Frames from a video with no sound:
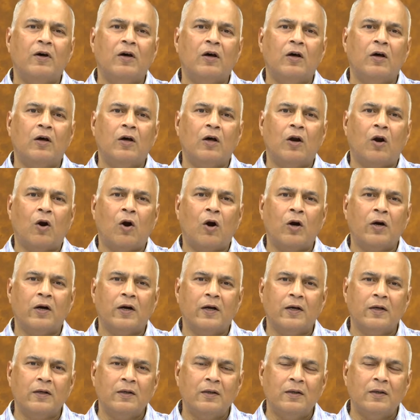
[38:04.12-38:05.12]

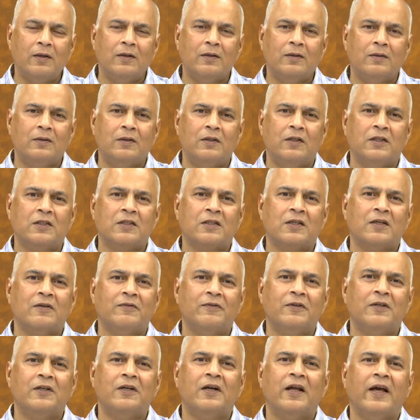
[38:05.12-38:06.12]
Röntgen
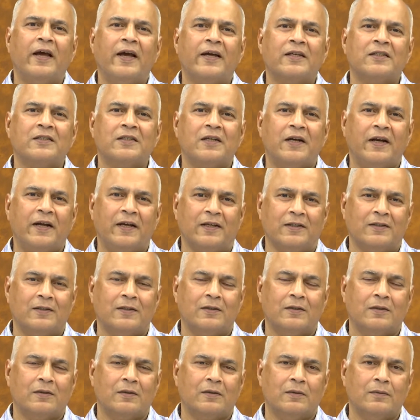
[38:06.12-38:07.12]
discovered
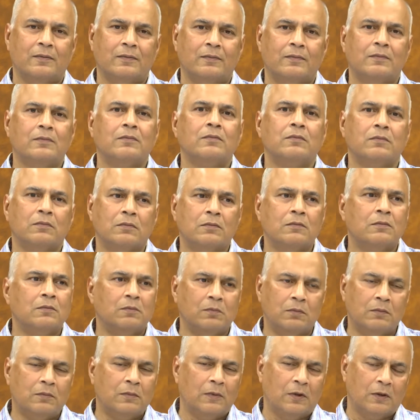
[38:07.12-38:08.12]
X-rays.
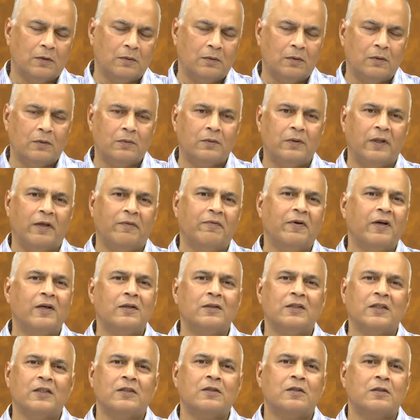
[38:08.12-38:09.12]
They were
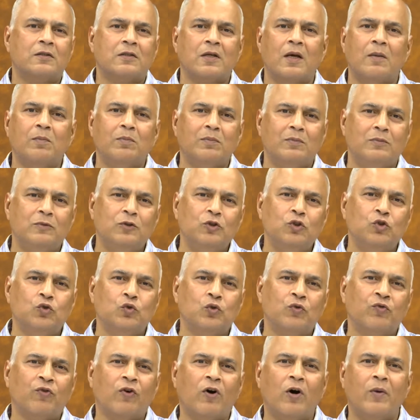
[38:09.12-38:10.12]
just some new
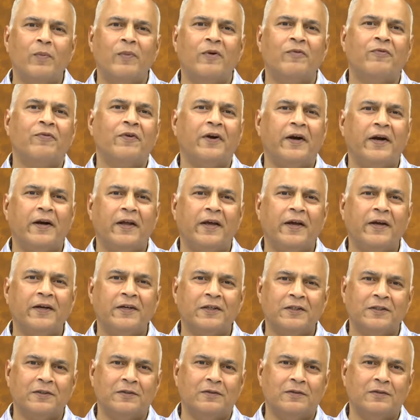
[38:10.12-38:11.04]
form of radiation.